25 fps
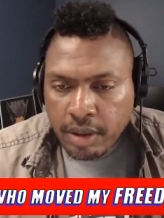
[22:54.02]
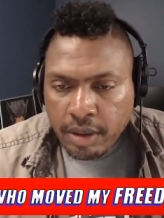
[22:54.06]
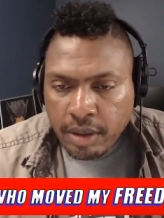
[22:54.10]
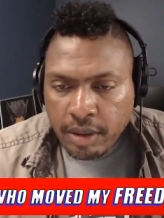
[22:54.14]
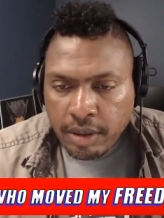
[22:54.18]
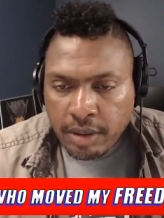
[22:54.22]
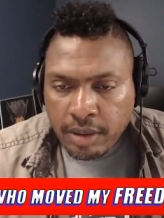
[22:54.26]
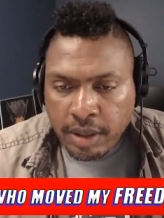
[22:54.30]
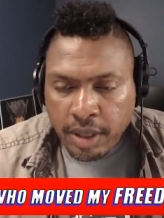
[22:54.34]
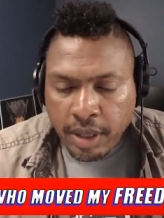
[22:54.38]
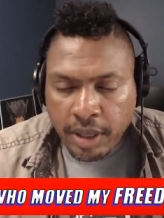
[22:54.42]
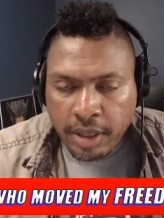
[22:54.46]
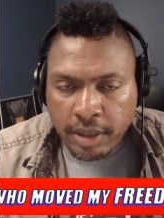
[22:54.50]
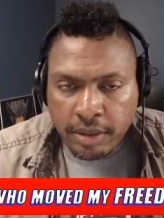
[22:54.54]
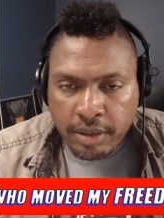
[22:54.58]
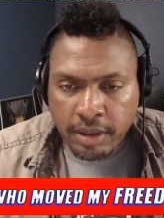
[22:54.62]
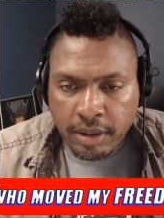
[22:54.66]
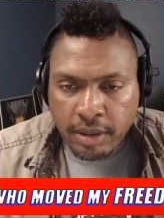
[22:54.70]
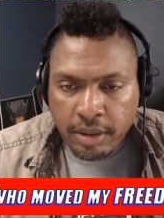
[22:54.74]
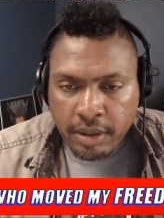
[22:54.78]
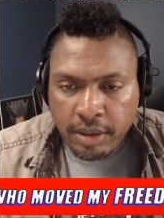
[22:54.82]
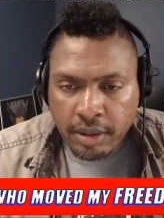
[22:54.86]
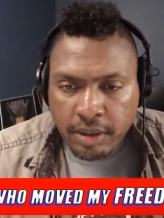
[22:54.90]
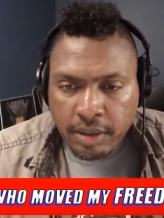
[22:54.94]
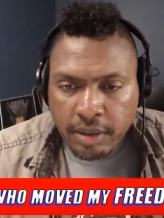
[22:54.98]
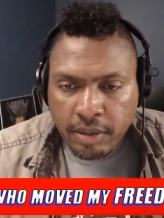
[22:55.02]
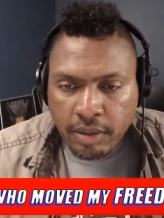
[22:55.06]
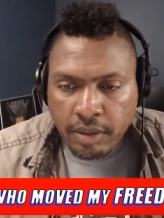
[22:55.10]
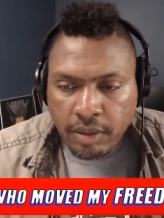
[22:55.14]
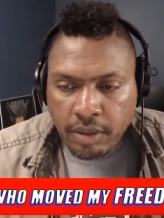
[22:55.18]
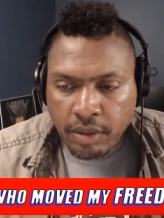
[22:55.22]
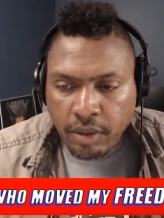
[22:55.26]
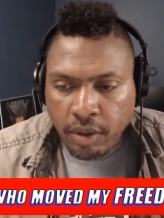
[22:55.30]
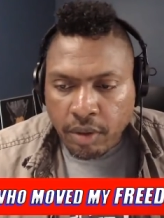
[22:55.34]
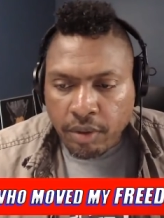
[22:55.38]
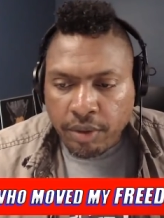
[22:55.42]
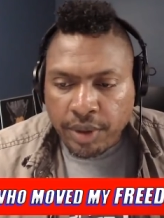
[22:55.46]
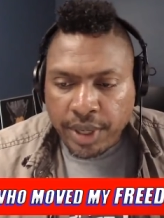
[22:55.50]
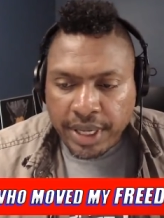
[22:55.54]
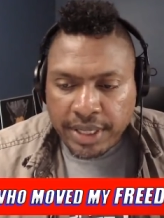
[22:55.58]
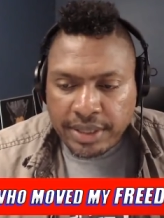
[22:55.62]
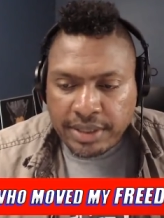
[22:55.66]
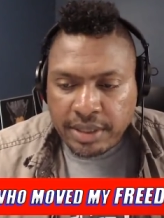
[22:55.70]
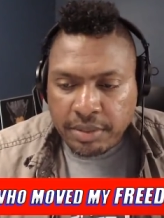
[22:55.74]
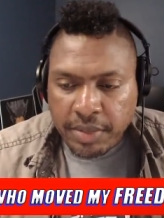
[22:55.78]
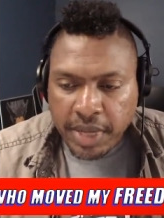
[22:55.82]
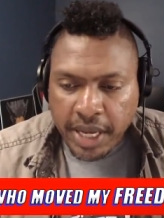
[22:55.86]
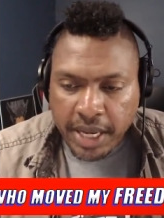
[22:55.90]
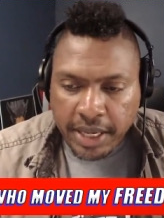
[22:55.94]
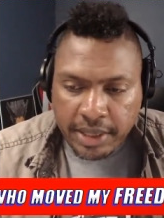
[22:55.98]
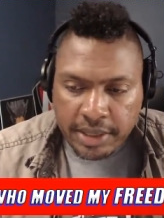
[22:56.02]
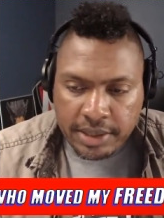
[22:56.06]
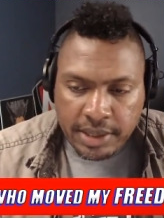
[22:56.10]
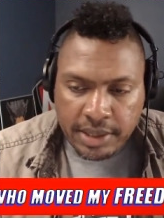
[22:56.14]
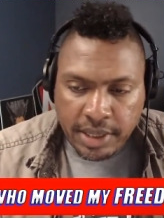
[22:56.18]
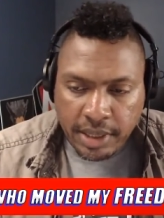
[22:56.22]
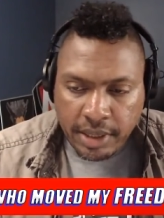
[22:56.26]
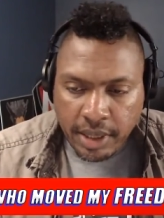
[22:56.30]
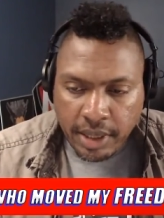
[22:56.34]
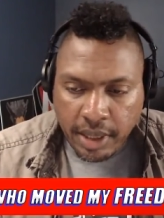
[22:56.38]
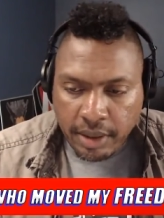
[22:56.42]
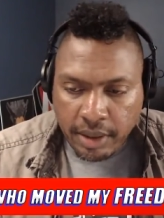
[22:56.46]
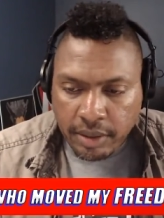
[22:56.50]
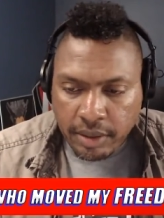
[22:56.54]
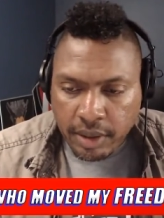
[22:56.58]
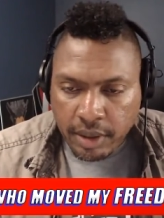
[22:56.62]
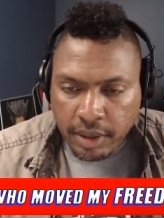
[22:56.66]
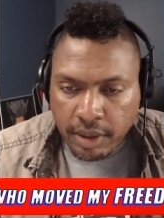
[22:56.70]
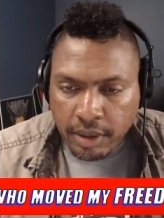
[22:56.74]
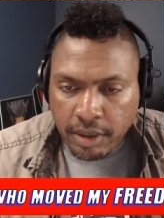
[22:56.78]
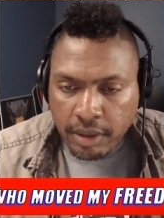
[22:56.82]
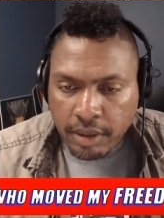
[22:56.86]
gun oriented magazine out there.